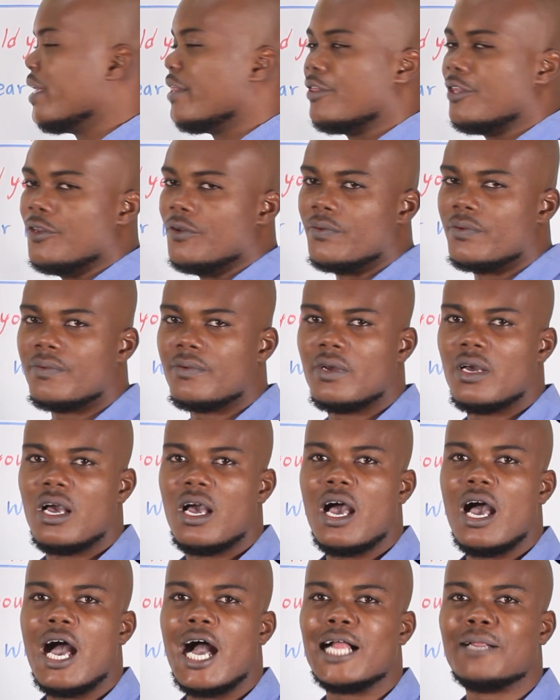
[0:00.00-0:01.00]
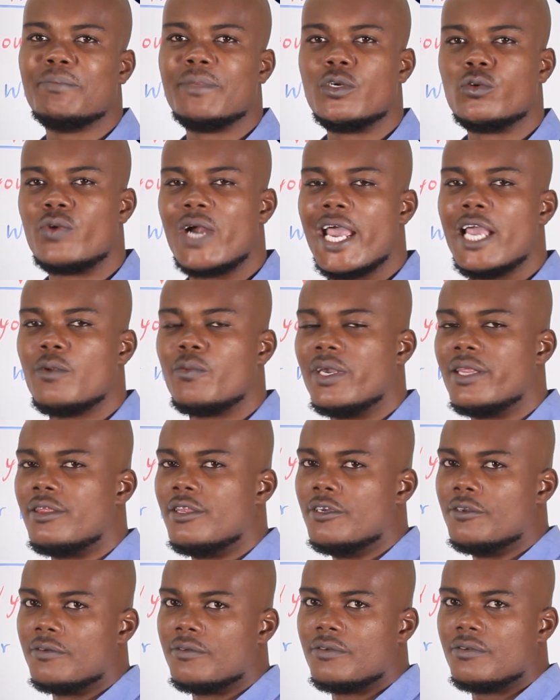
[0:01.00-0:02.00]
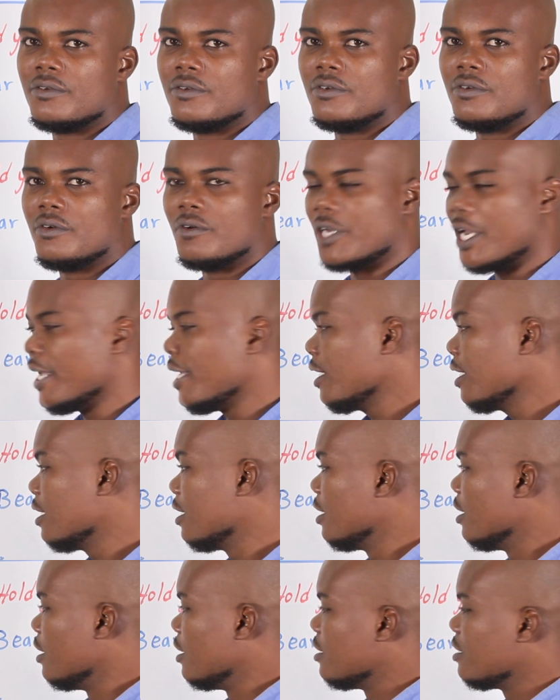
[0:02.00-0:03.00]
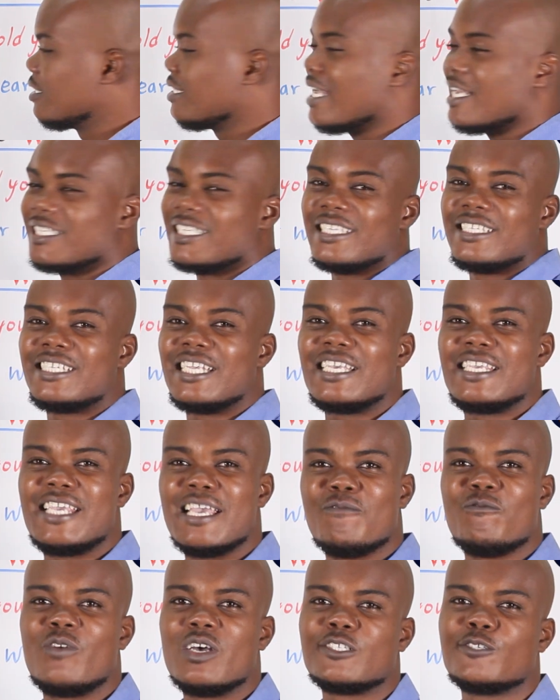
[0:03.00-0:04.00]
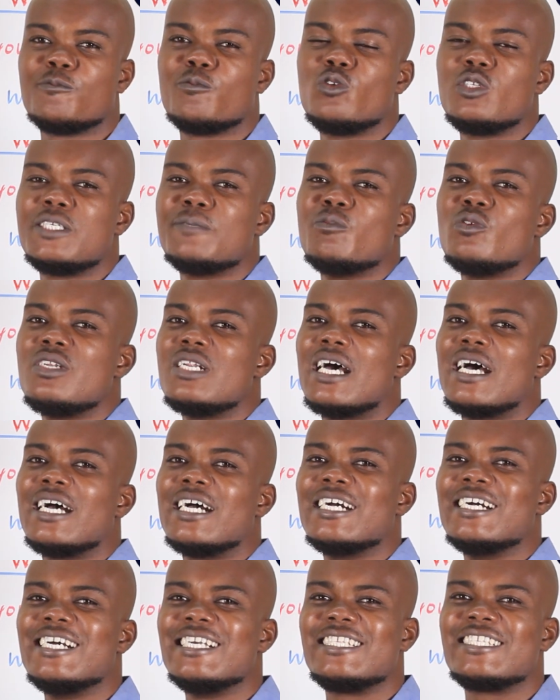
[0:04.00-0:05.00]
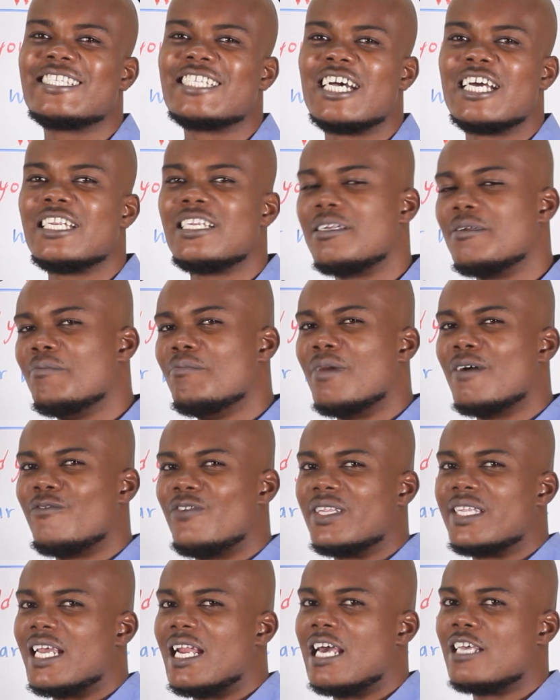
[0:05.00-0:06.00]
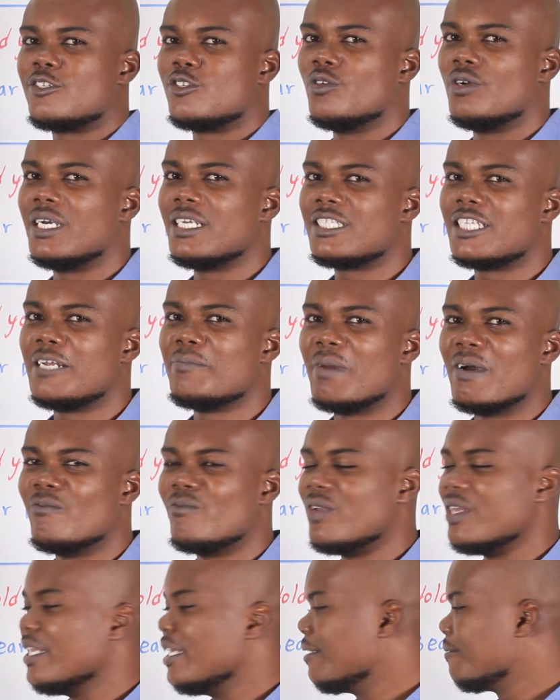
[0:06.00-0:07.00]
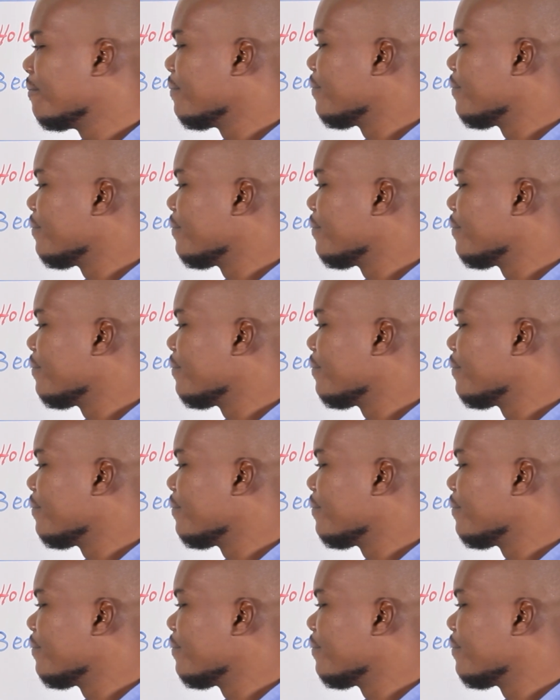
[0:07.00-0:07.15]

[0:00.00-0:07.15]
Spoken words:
with you. I'll be right with you. Okay? Ça, c'est la cinquième façon pour dire maintenant, return ma fête l'action. Return ma vini.